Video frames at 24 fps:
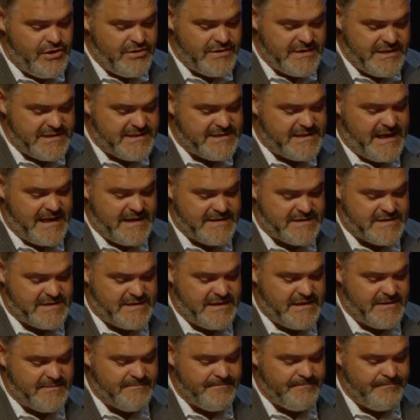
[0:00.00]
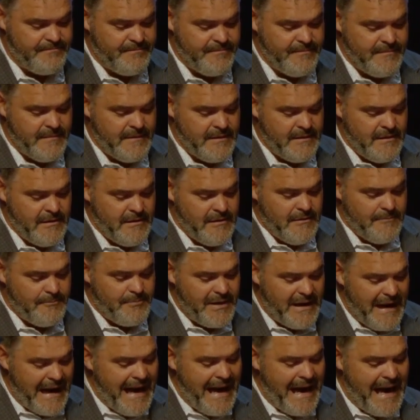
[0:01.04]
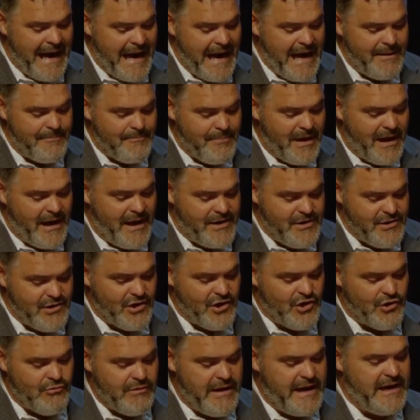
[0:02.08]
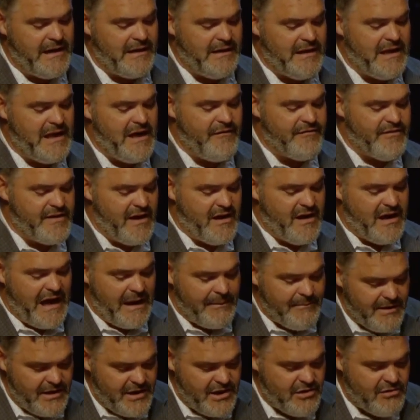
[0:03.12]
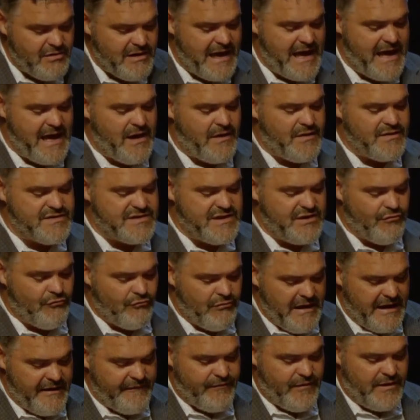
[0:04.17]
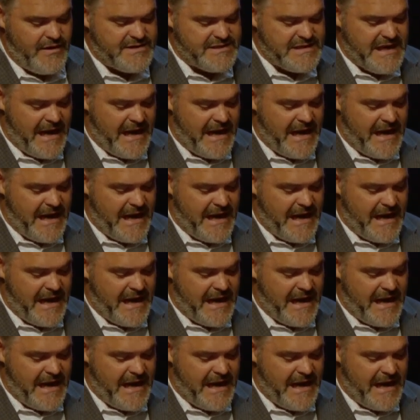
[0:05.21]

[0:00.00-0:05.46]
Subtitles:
detest them. But I, by your great love, can come into your house in reverence.